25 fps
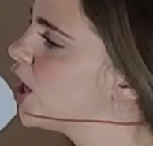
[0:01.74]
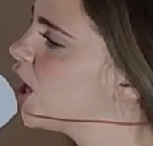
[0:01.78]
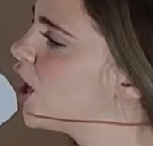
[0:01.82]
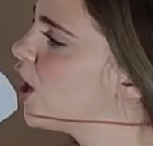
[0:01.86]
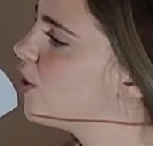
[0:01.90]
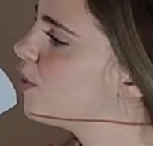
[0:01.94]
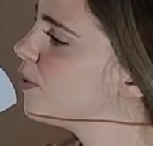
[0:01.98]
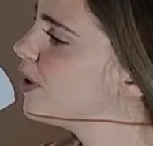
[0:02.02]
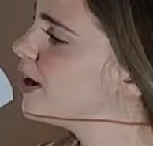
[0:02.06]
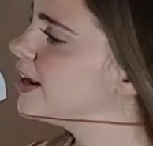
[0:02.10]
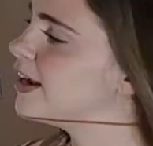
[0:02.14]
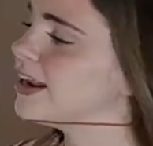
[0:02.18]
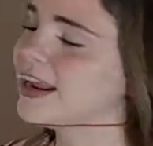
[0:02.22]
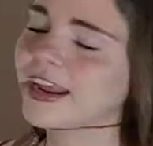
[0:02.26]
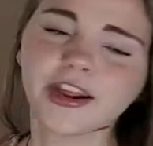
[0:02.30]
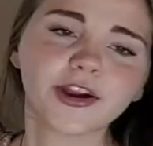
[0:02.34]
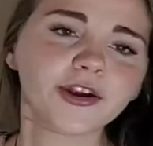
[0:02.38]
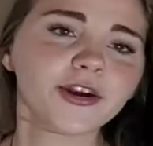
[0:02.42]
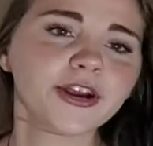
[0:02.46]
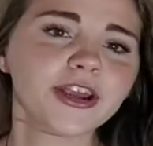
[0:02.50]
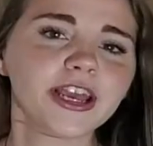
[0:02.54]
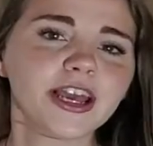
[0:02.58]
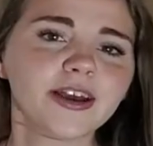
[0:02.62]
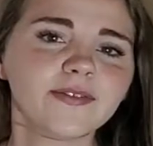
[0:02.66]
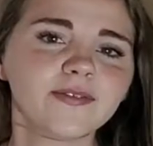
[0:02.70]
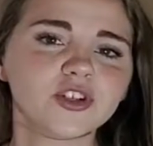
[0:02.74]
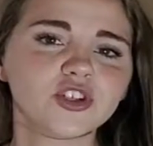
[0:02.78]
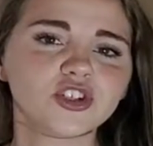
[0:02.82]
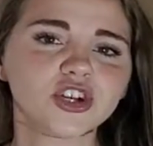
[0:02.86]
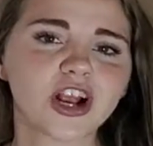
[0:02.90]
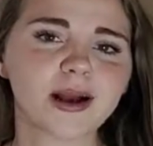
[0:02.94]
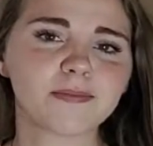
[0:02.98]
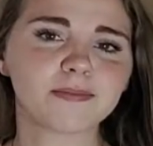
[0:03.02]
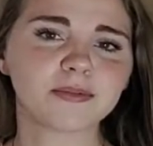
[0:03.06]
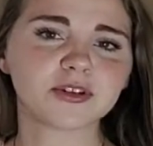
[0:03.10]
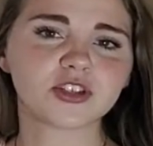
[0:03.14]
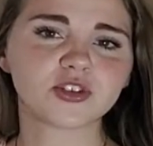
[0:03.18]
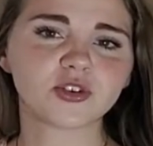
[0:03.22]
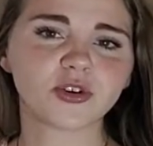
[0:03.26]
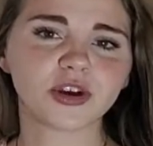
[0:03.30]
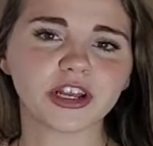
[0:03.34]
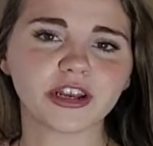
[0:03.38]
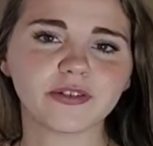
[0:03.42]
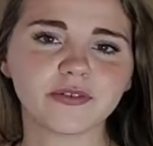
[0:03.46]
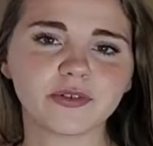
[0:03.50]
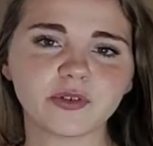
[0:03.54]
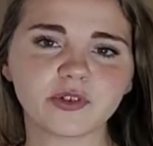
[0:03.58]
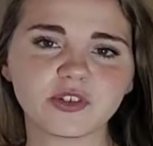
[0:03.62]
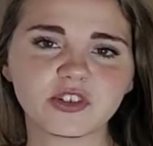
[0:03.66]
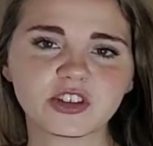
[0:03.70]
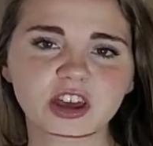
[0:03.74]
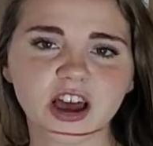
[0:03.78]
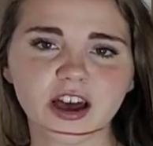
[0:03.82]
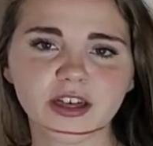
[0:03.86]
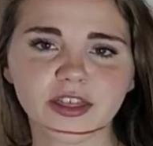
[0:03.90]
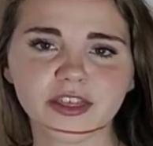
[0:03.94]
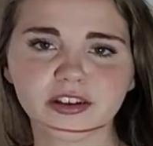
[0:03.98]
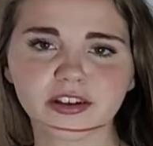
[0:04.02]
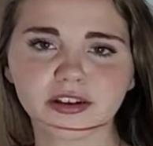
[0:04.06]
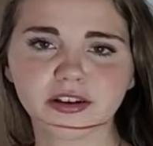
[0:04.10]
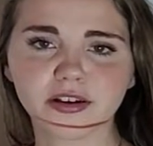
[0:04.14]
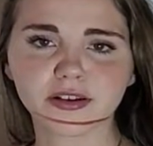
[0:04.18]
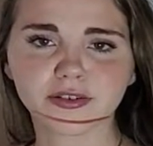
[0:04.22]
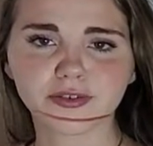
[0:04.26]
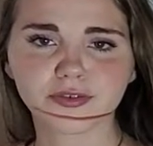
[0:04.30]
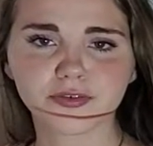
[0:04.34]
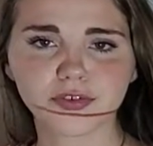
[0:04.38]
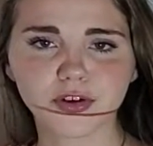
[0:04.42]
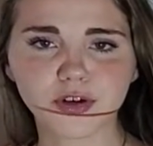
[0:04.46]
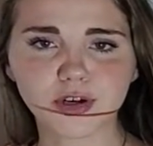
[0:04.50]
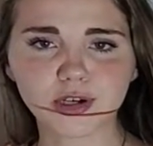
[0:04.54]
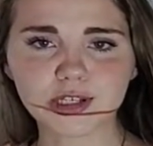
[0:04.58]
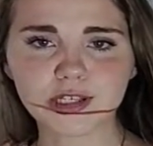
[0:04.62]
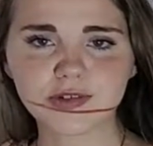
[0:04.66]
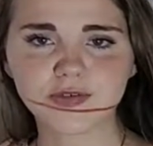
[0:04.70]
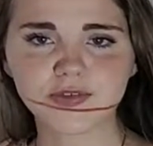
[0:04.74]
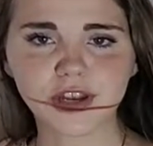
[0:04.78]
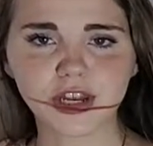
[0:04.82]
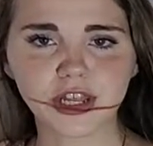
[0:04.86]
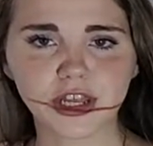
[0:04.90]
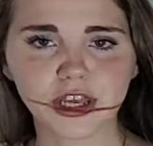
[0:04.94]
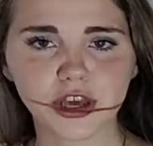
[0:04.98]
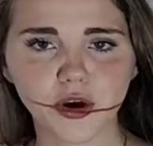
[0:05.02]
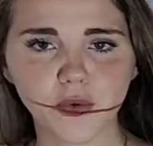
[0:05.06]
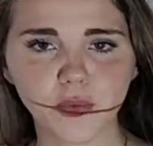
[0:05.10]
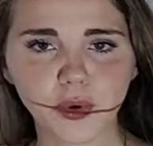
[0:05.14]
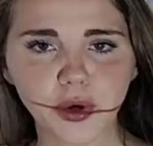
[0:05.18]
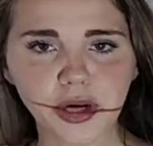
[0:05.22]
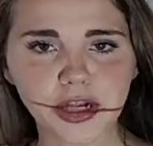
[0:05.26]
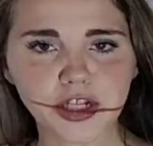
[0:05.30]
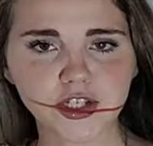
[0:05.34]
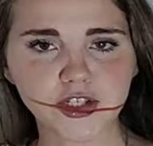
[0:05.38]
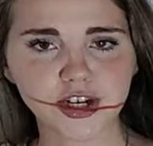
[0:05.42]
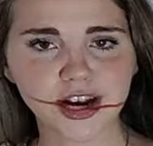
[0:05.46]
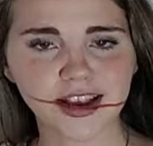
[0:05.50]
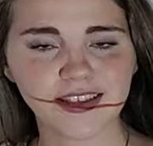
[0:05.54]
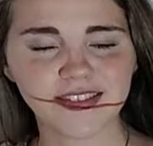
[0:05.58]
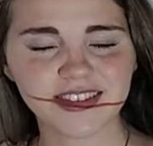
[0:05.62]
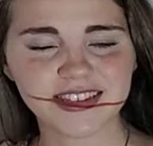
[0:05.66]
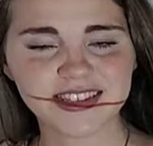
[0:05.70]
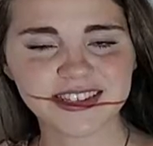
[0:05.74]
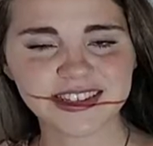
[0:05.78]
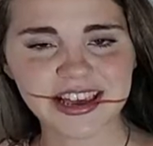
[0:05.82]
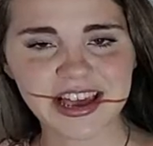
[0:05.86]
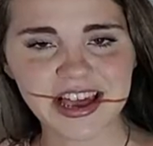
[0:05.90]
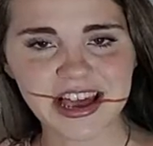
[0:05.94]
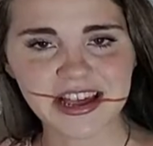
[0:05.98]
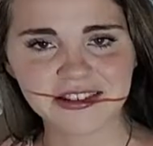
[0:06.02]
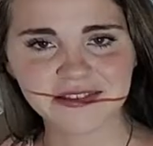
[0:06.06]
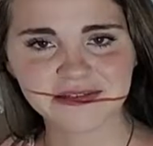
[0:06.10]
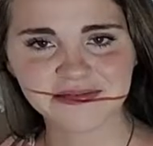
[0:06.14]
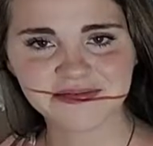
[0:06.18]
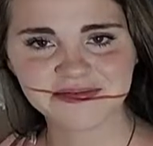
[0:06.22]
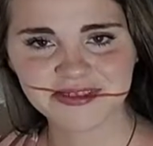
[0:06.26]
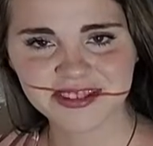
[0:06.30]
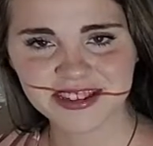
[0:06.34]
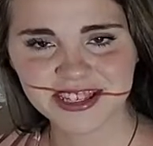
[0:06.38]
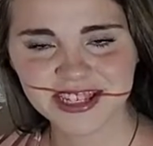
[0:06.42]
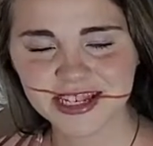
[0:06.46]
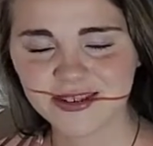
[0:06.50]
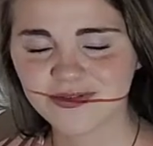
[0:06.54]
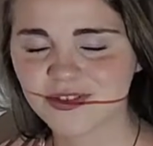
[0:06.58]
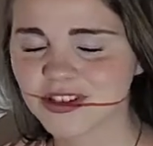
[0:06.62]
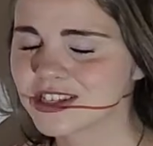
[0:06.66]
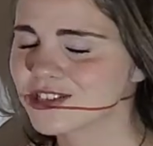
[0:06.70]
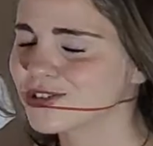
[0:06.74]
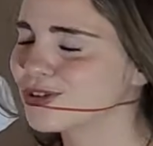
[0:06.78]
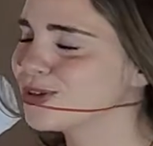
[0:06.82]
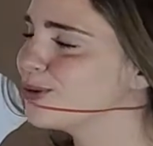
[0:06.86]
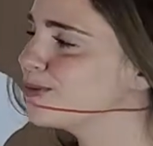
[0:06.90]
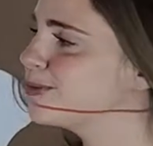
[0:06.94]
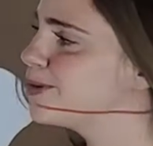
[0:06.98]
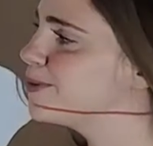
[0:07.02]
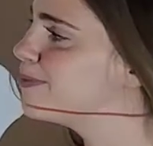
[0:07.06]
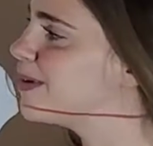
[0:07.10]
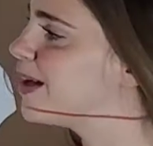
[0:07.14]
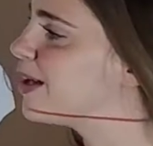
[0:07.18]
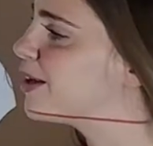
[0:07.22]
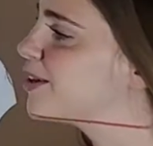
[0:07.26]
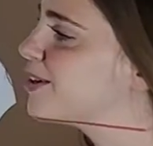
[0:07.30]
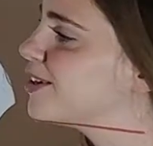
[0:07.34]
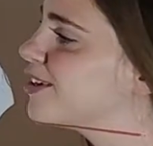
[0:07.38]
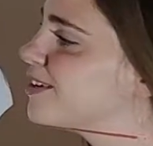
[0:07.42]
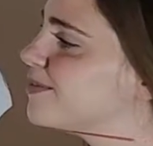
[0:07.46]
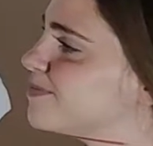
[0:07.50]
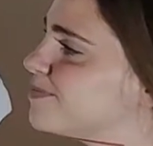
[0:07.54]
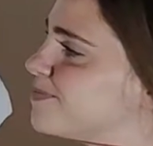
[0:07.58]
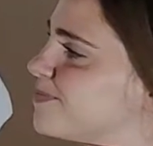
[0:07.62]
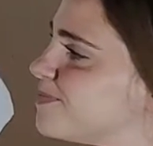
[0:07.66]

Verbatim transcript: All right, area of a trapezoid. If you saw the first video, we're gonna try this again, see if it's a little bit better.